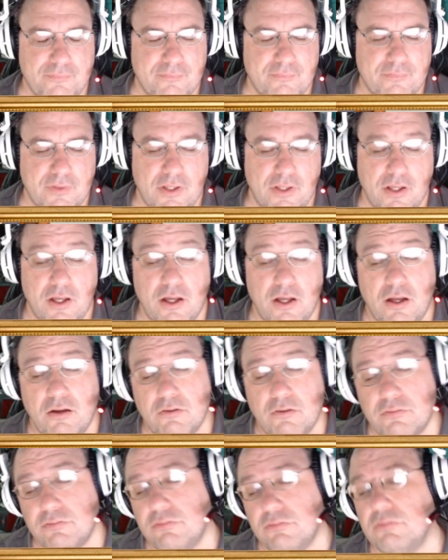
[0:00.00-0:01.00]
Uh,
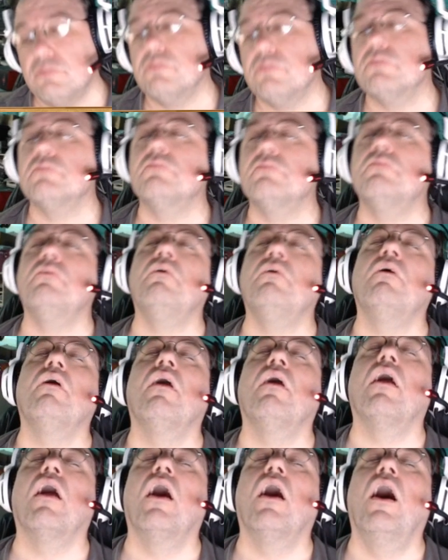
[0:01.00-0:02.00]

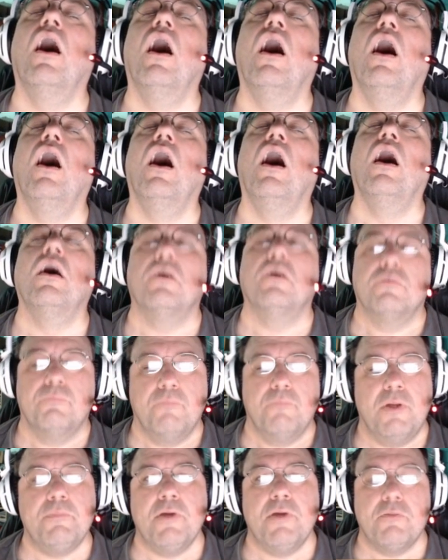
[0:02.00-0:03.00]
uh,
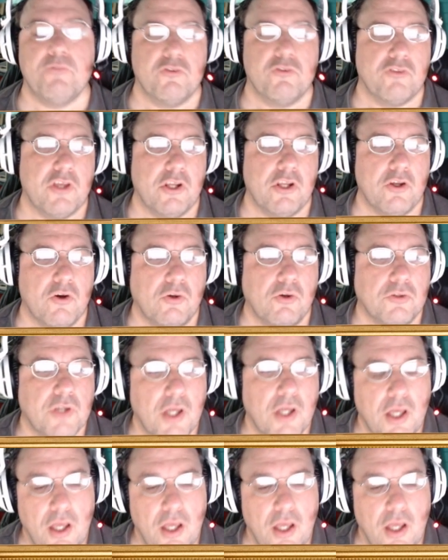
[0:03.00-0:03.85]
maybe I'm just getting old.